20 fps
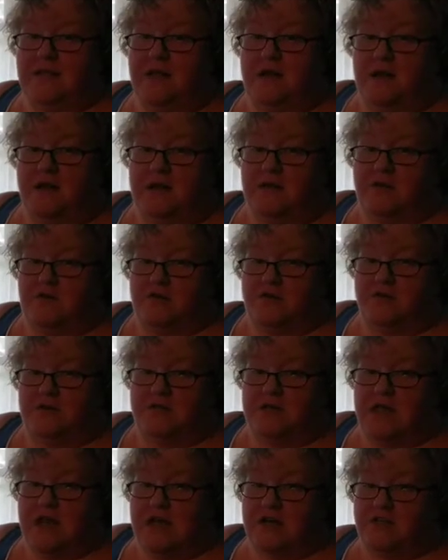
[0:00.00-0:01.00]
not on either, so
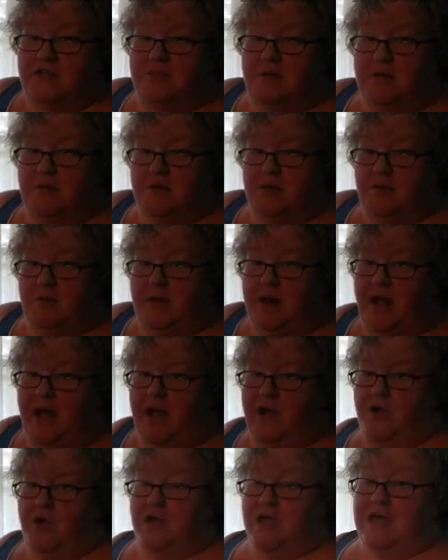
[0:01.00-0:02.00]
it's going to actually be up a little bit
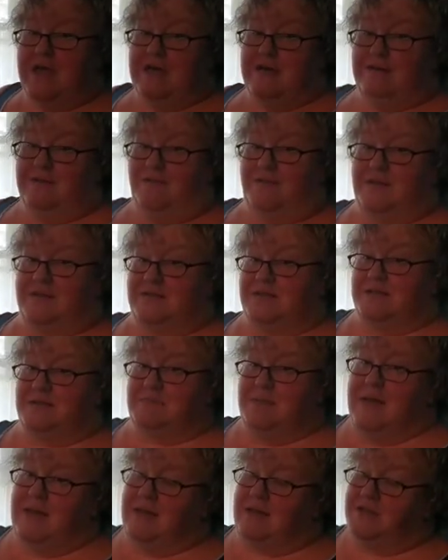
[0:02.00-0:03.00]
higher. This is
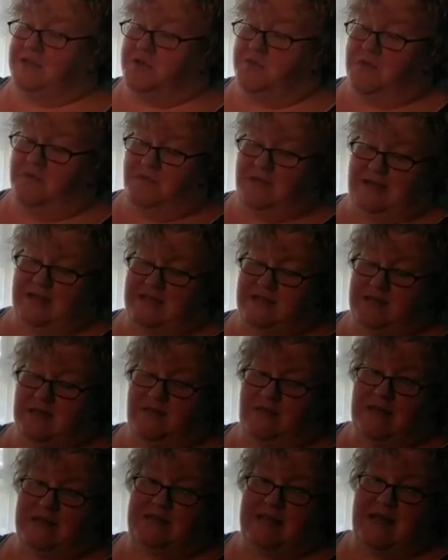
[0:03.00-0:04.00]
made so that
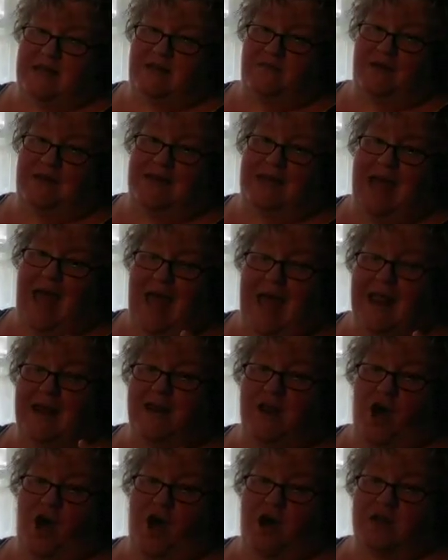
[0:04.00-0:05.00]
this end of it
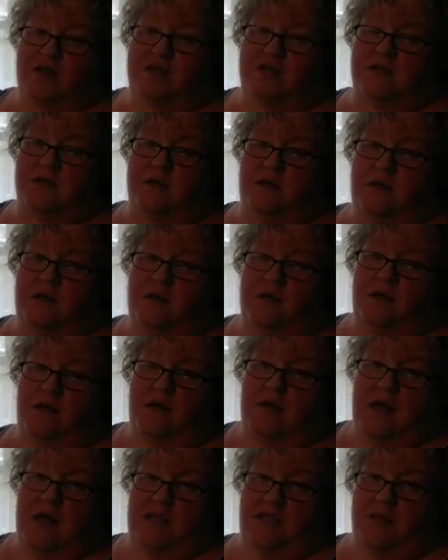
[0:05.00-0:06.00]
cannot
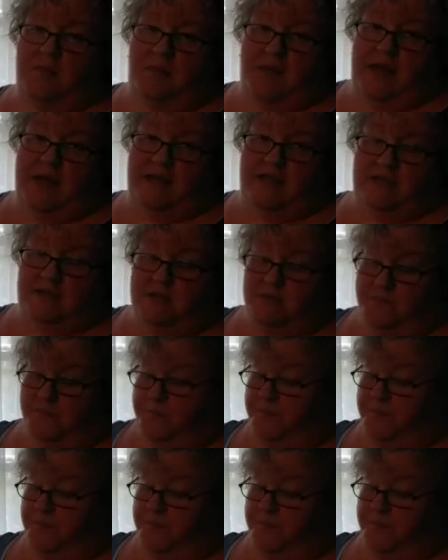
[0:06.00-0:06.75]
hit the blades,